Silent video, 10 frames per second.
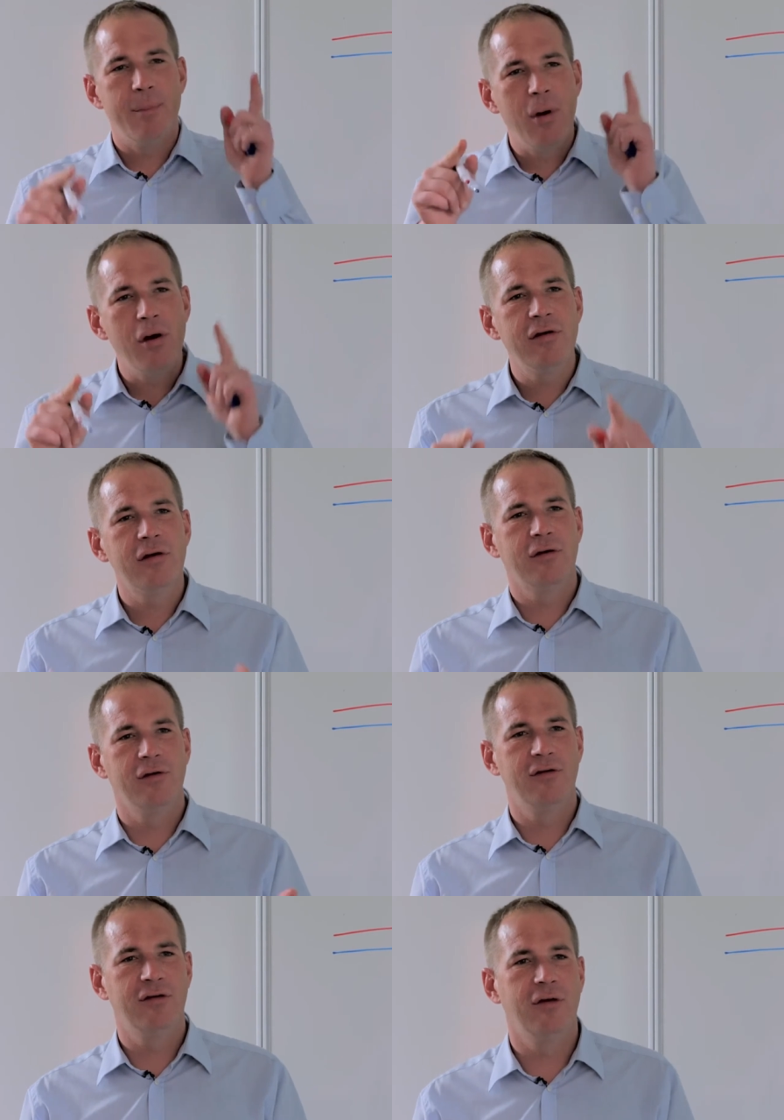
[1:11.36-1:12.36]
both
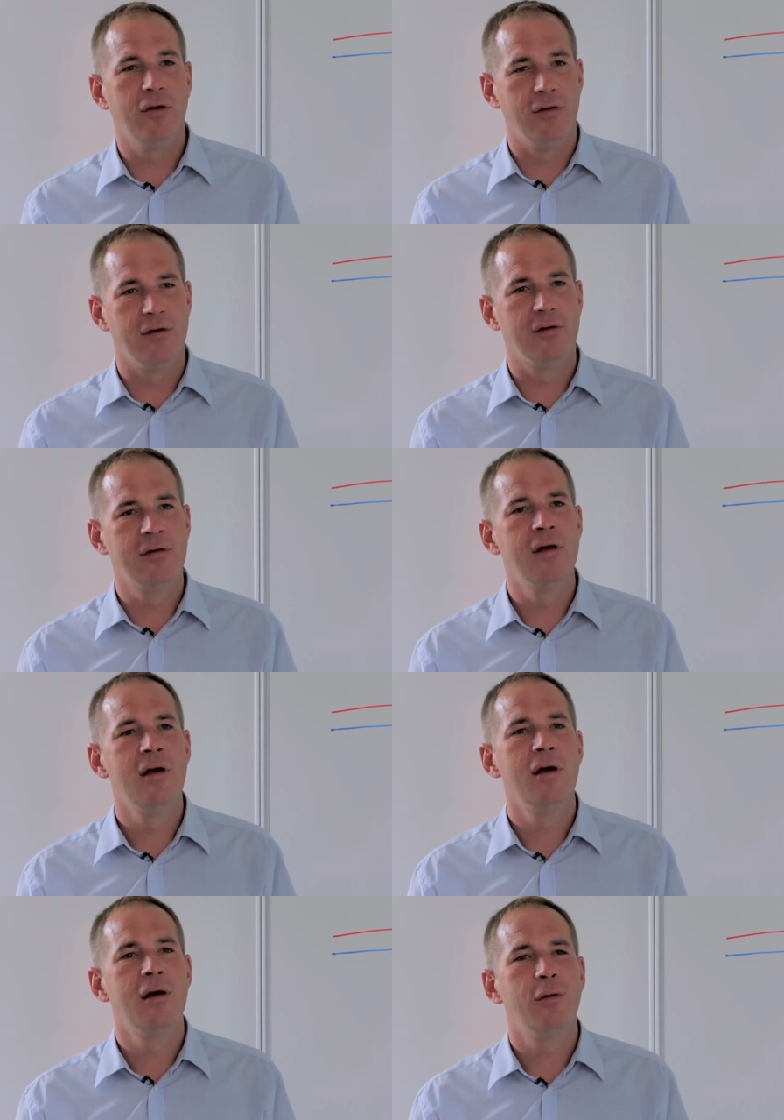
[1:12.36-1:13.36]
concerned
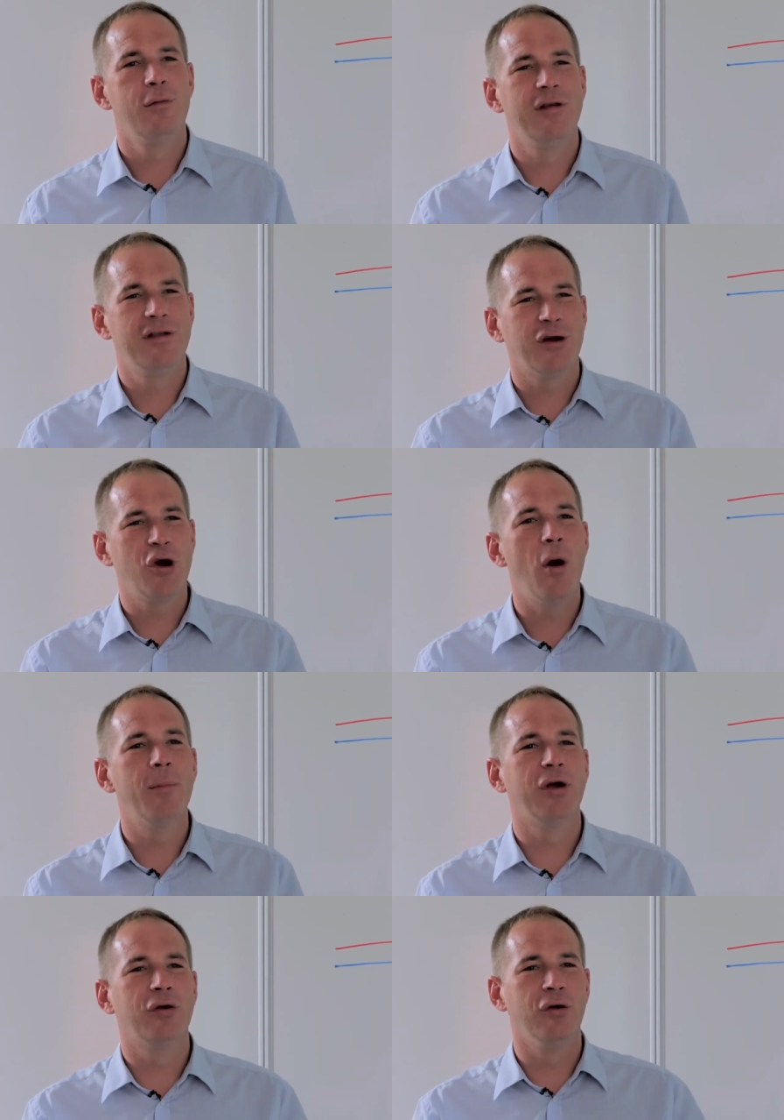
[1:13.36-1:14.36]
with the
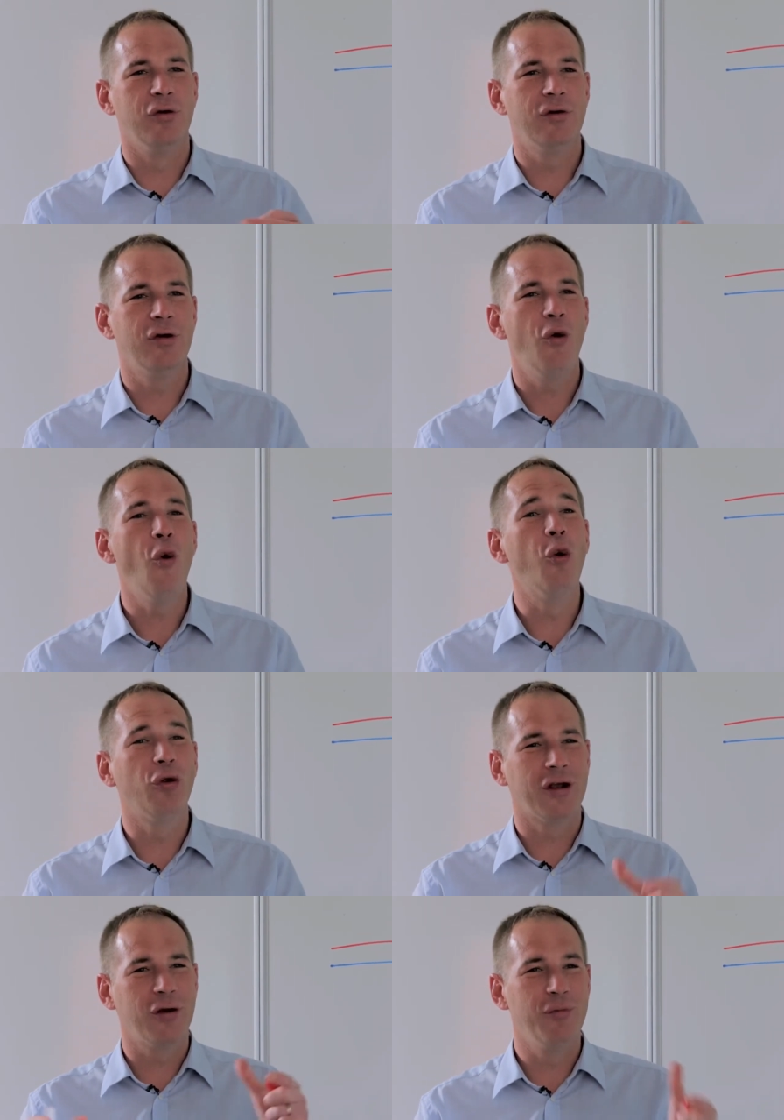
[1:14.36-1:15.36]
common good or
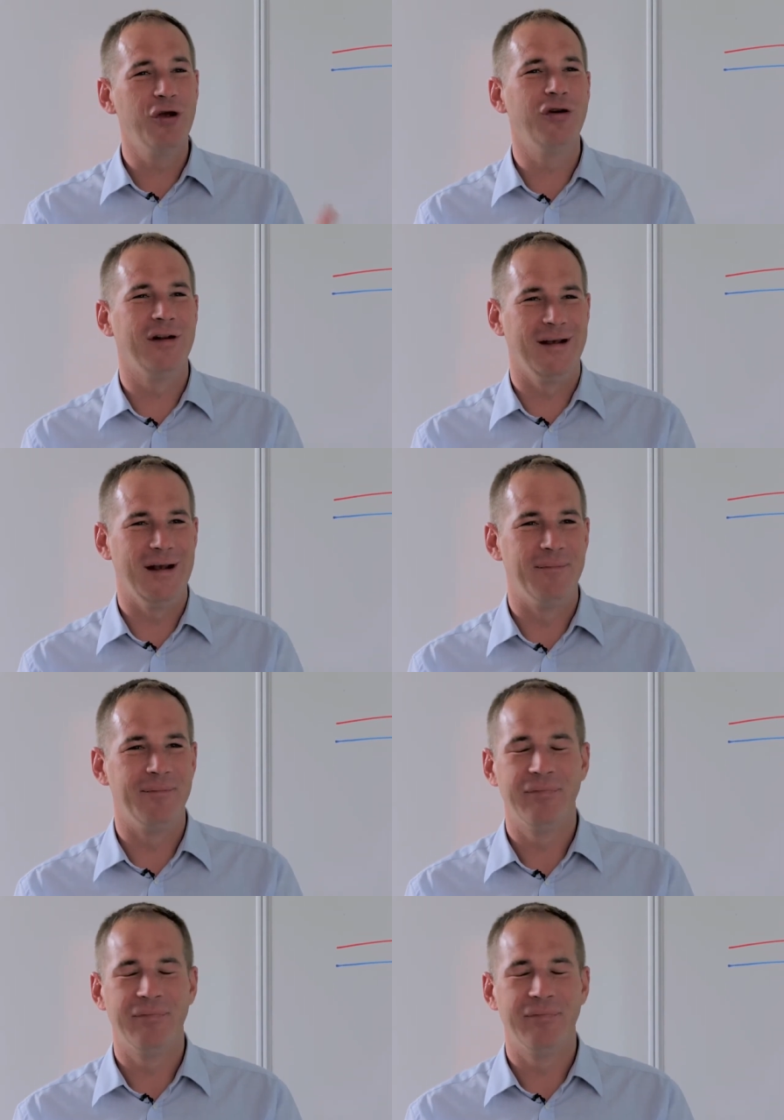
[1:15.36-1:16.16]
the community.